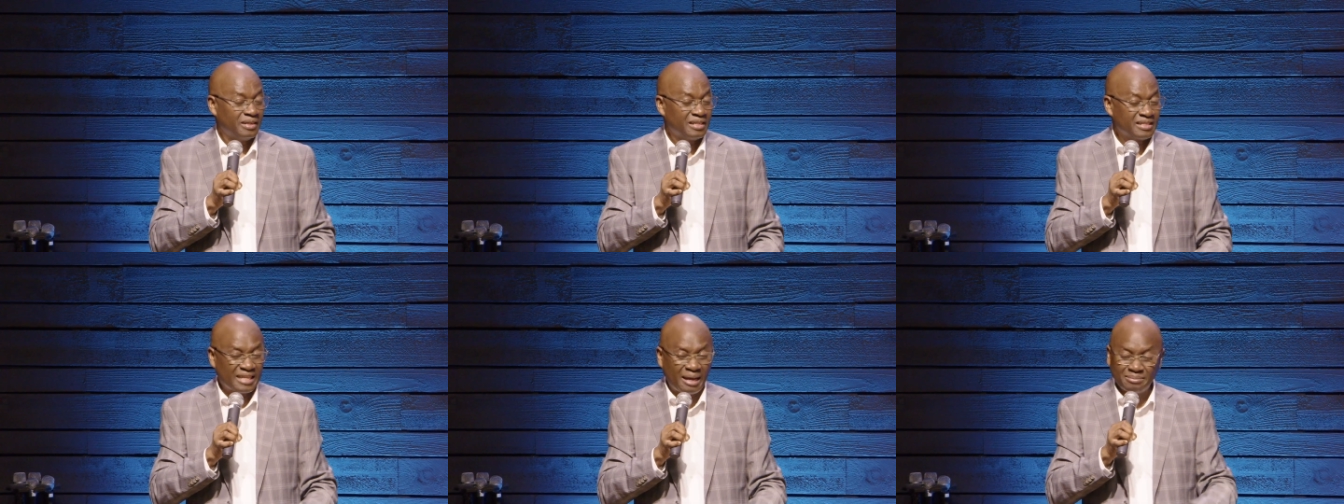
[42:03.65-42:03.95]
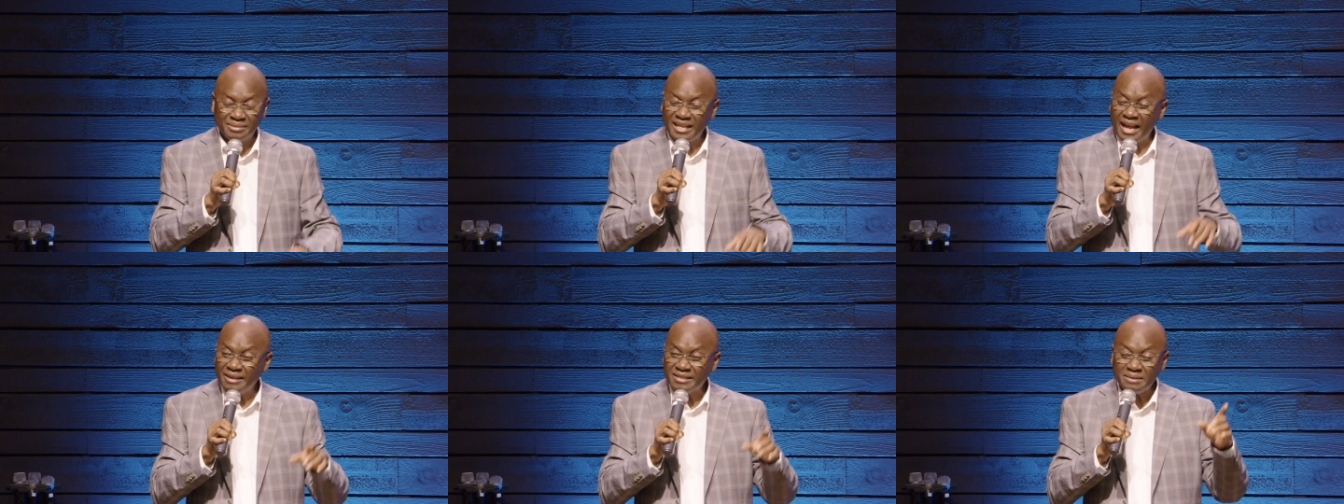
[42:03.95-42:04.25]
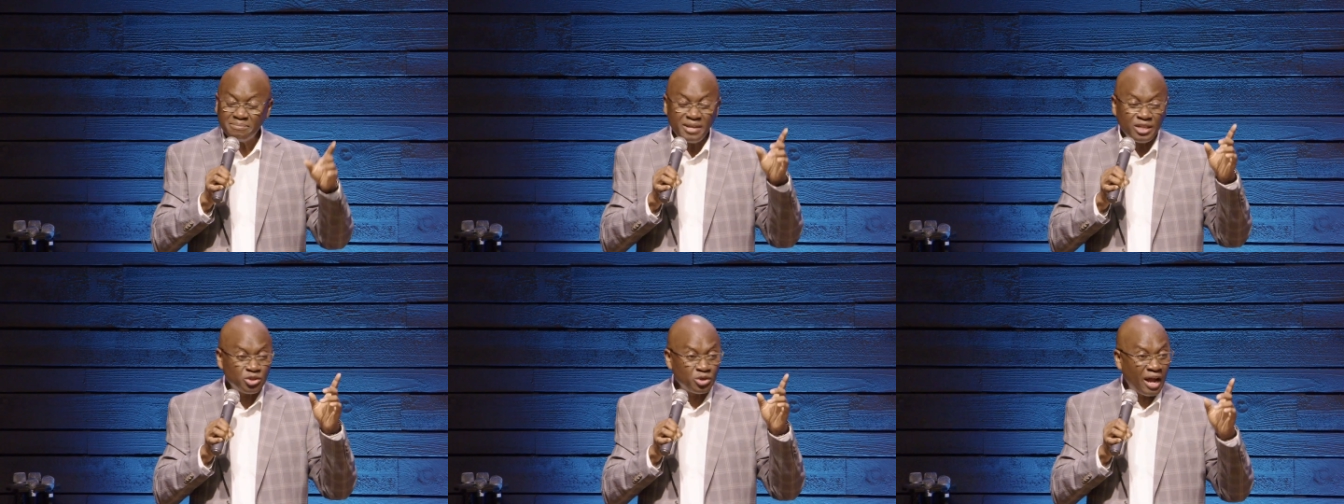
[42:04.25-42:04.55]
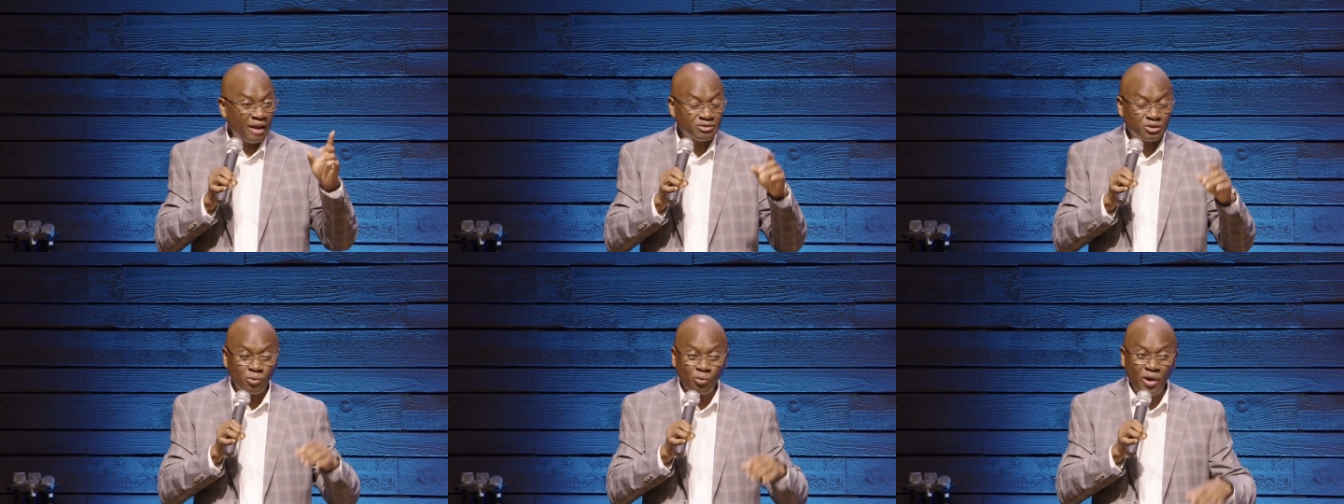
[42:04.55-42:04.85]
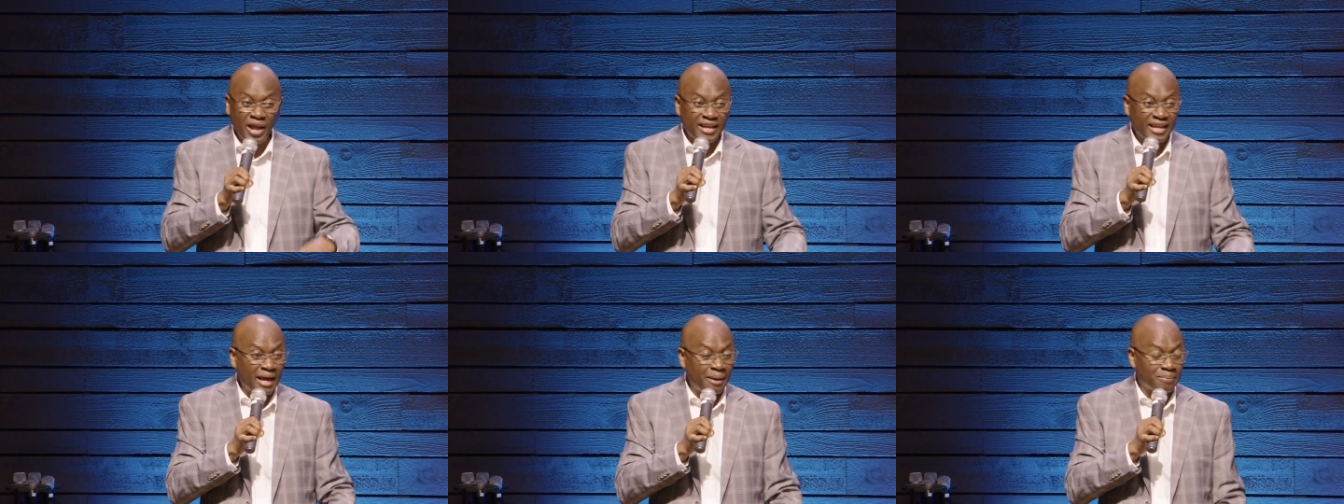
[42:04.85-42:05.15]
Sometimes it means you have to
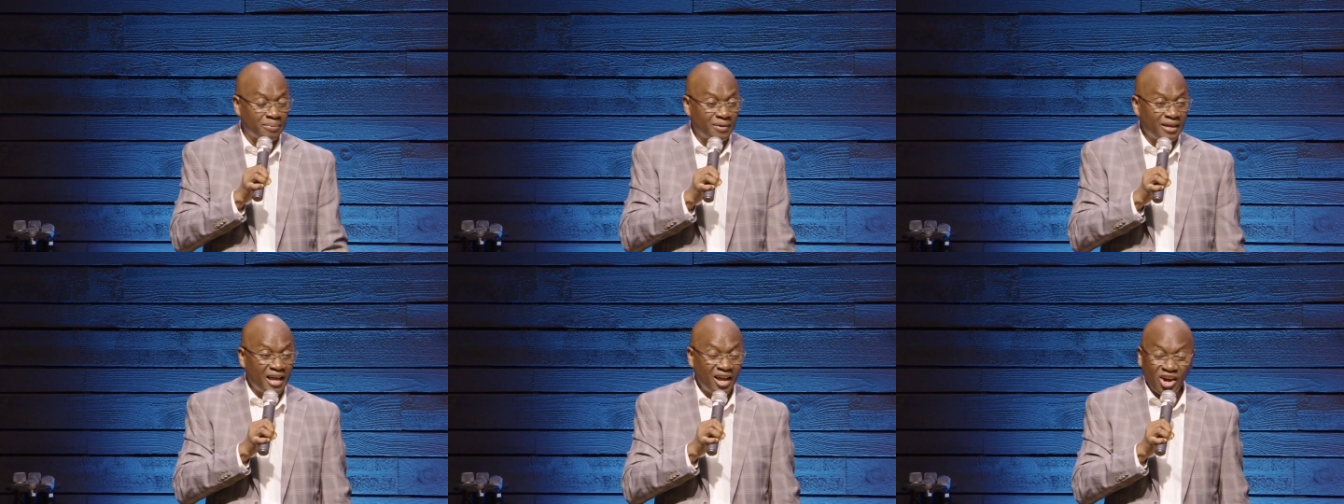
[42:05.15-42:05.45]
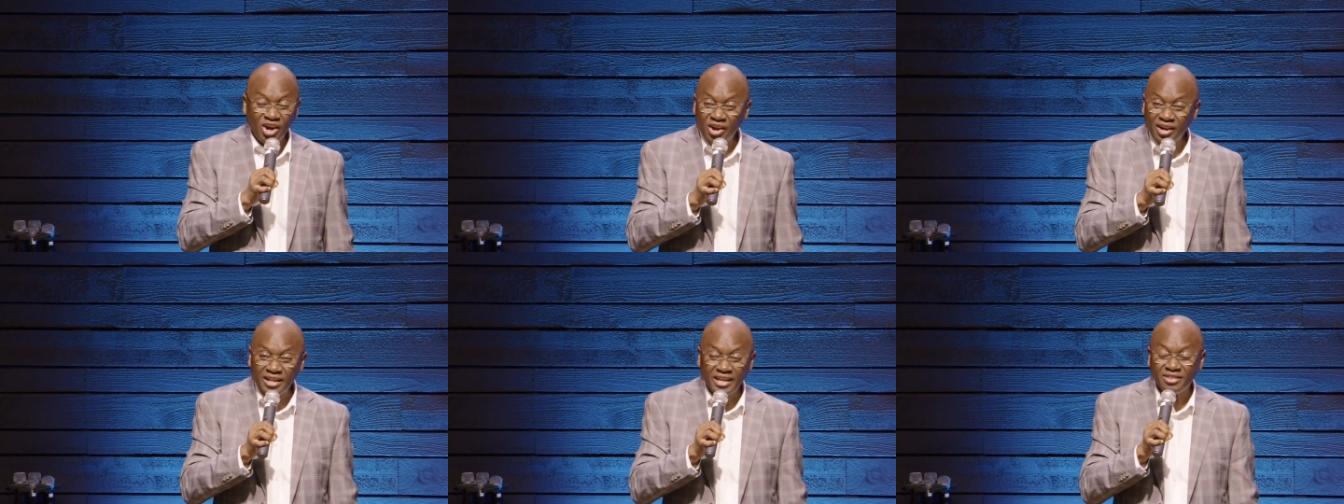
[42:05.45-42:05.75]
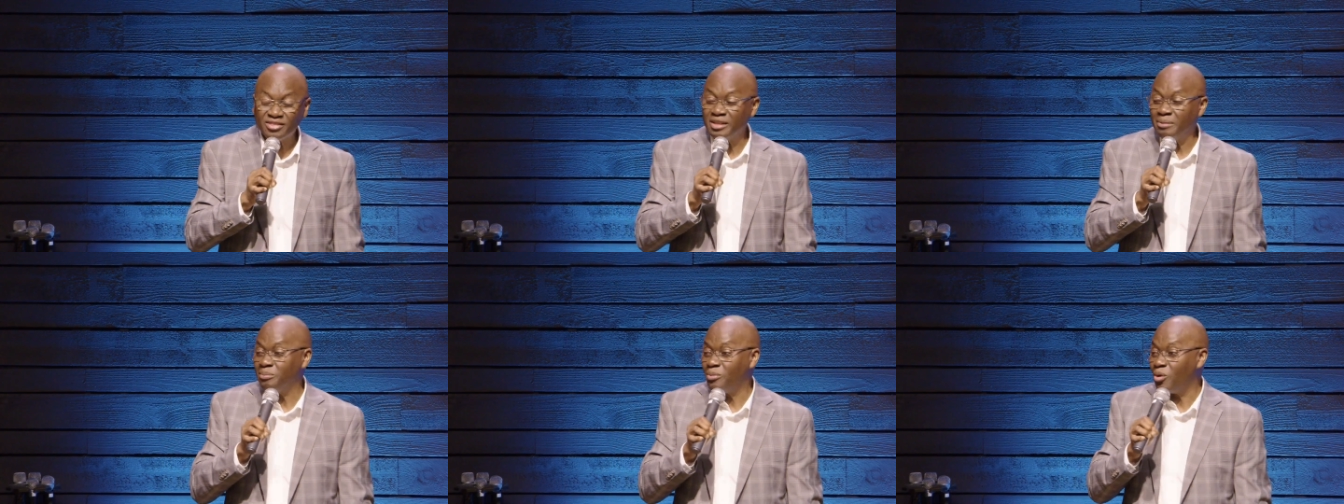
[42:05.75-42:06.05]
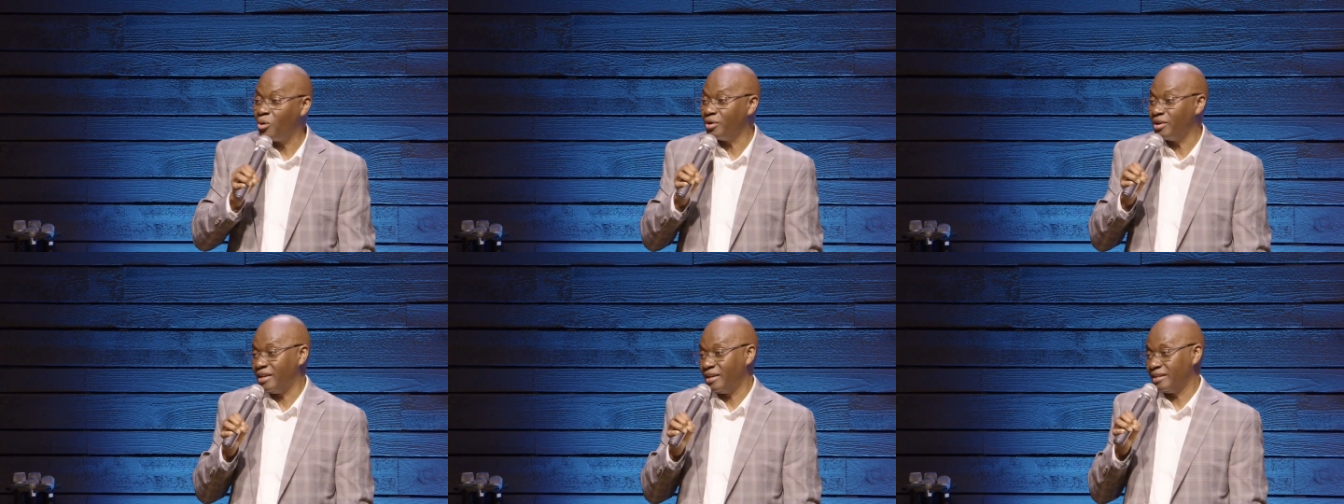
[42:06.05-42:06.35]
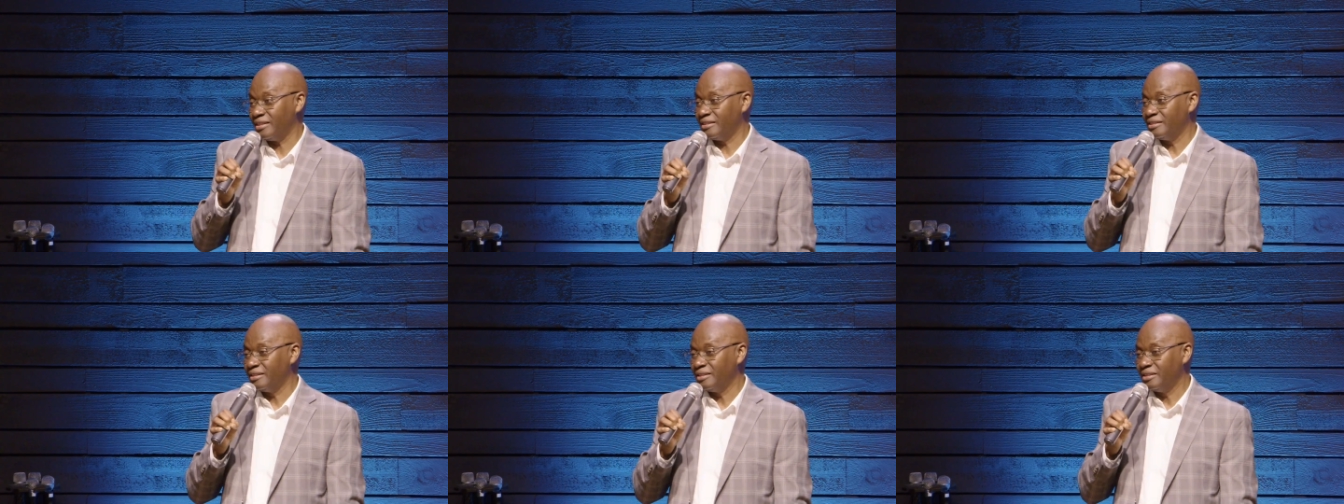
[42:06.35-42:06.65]
wake up early in the
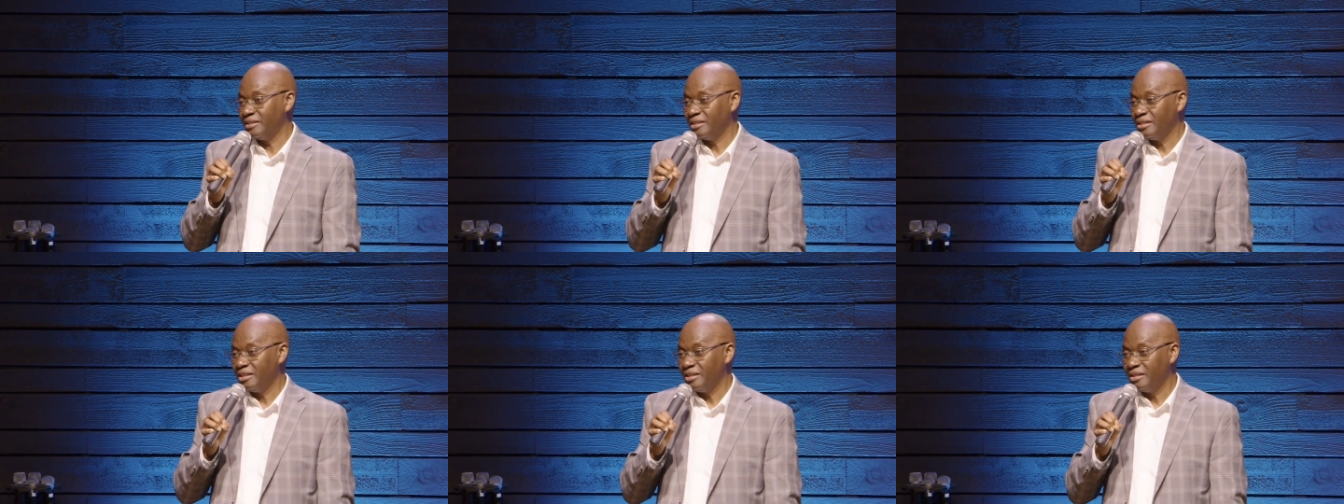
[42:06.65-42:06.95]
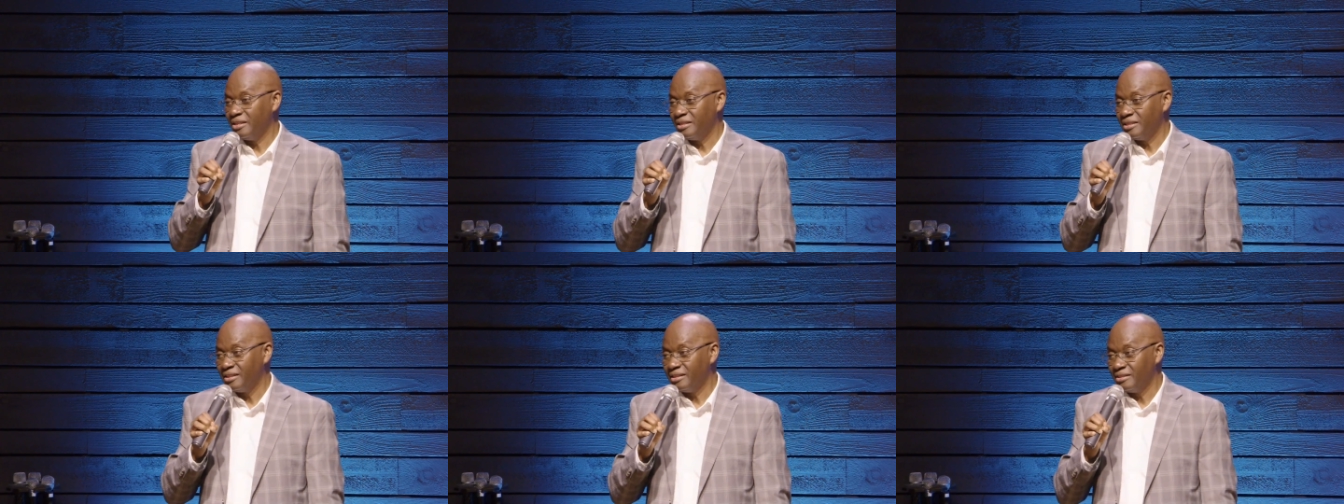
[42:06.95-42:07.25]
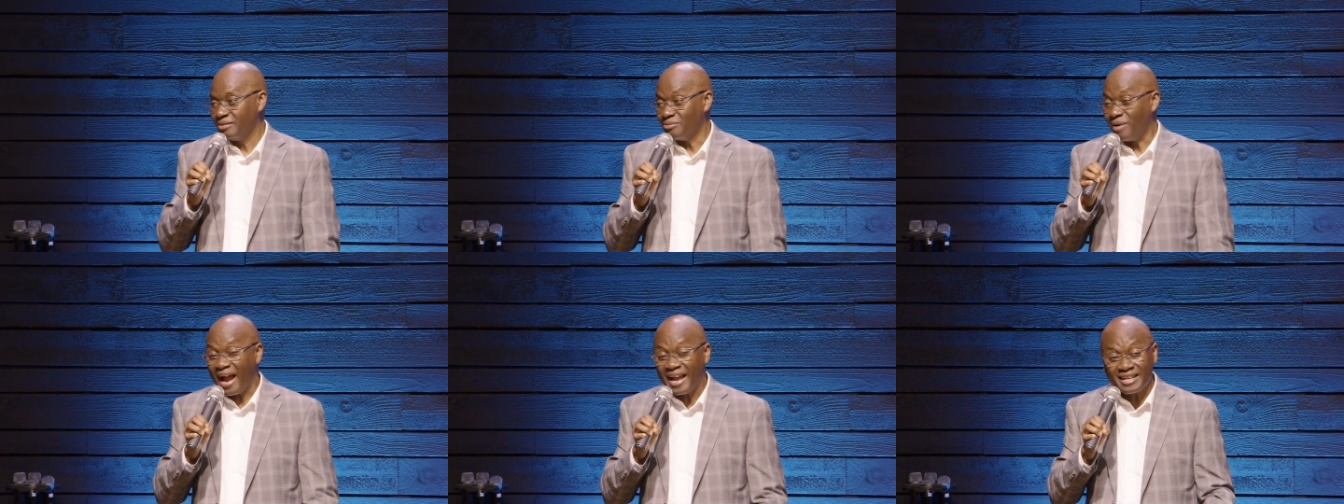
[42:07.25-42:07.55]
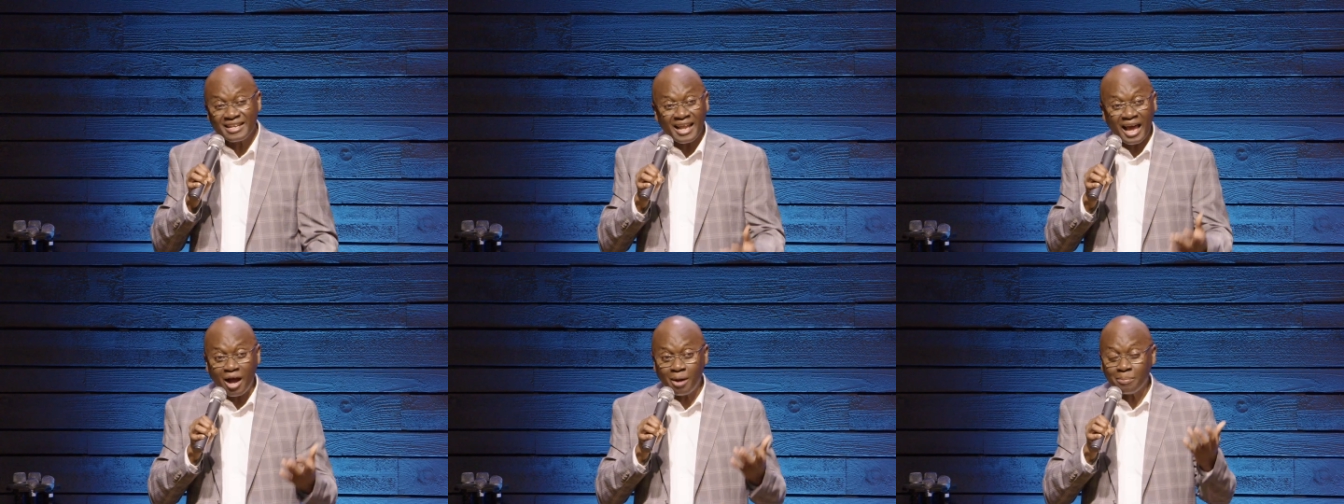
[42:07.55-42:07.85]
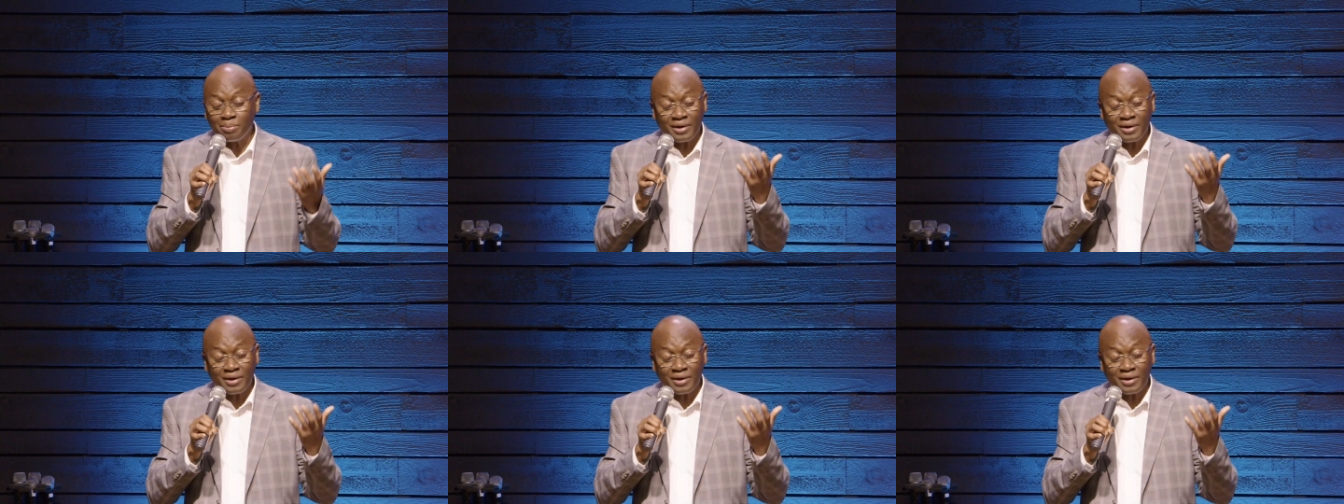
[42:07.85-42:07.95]
morning. Right now,